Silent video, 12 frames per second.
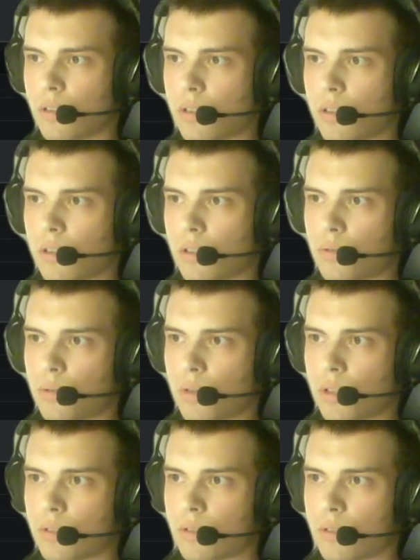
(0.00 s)
And as you
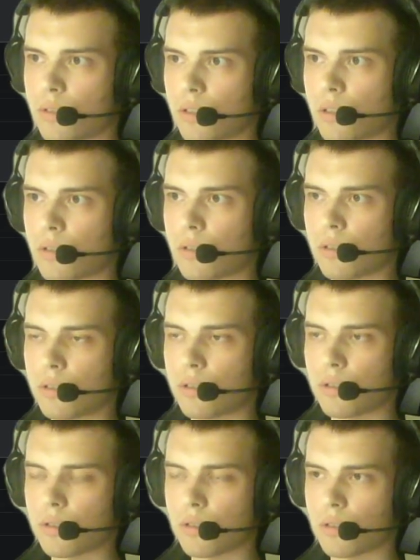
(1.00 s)
can see here,
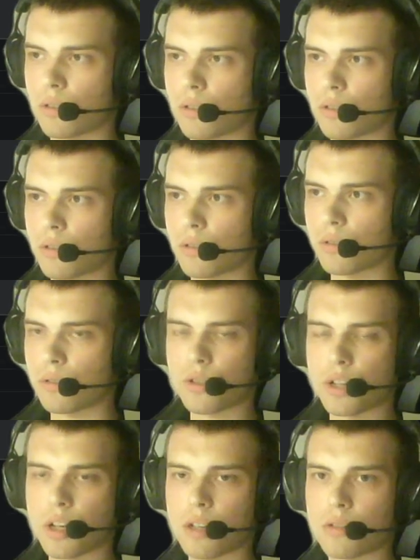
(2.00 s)
it
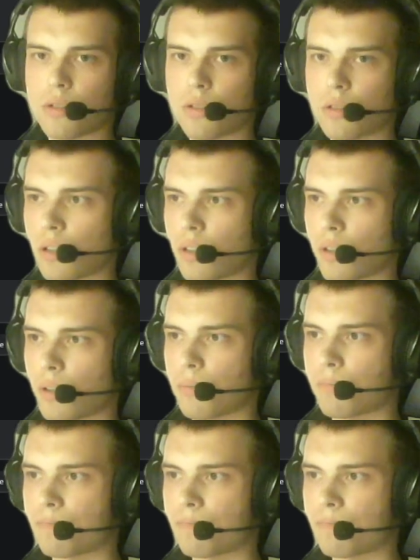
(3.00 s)
changed the